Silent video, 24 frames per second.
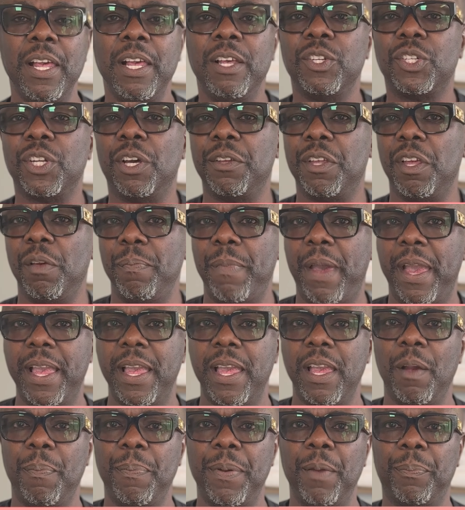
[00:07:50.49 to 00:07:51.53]
So you may
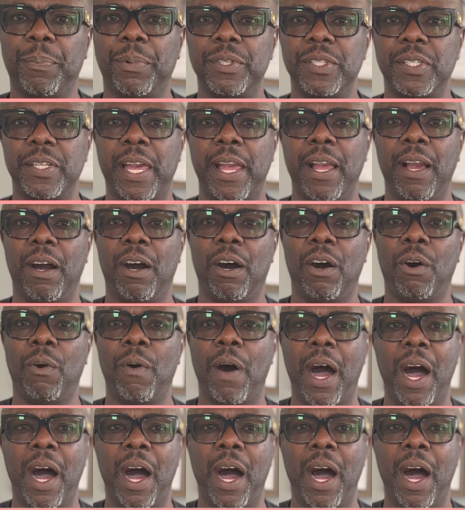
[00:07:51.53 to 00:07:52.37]
hear people say, oh,